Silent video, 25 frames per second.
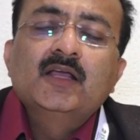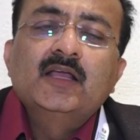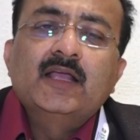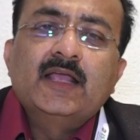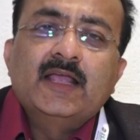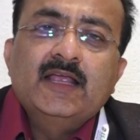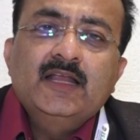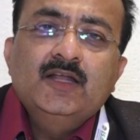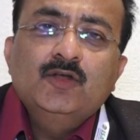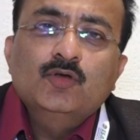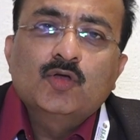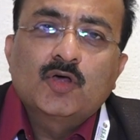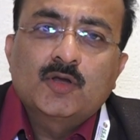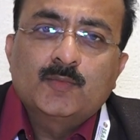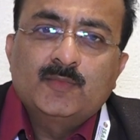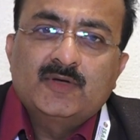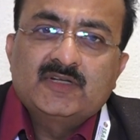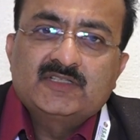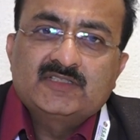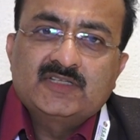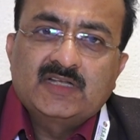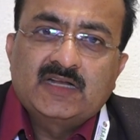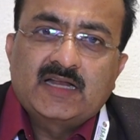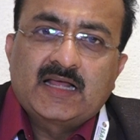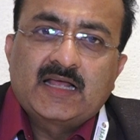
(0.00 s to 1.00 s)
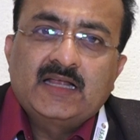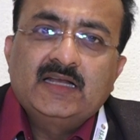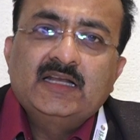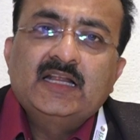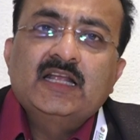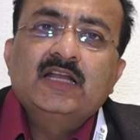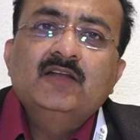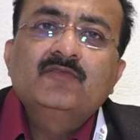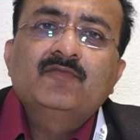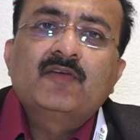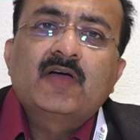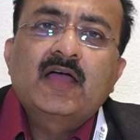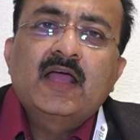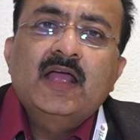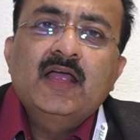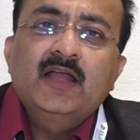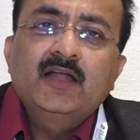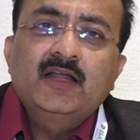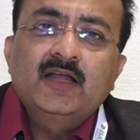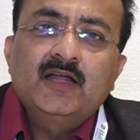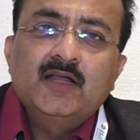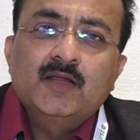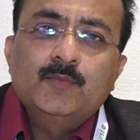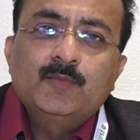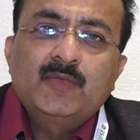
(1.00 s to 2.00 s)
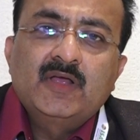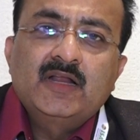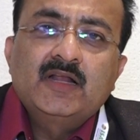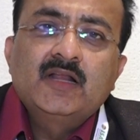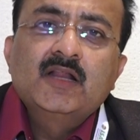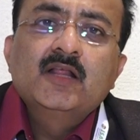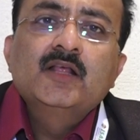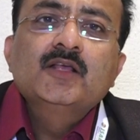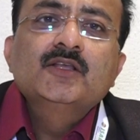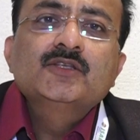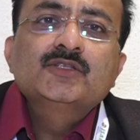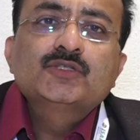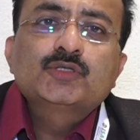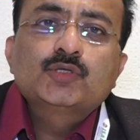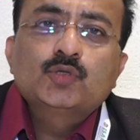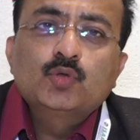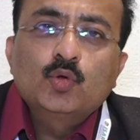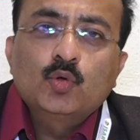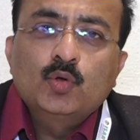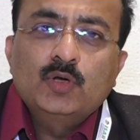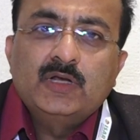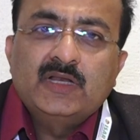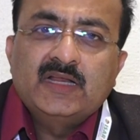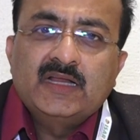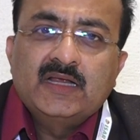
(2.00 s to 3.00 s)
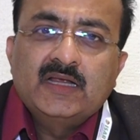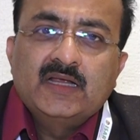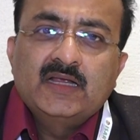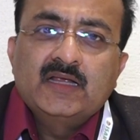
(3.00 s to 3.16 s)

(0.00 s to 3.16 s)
in normal saline in 500 ml slowly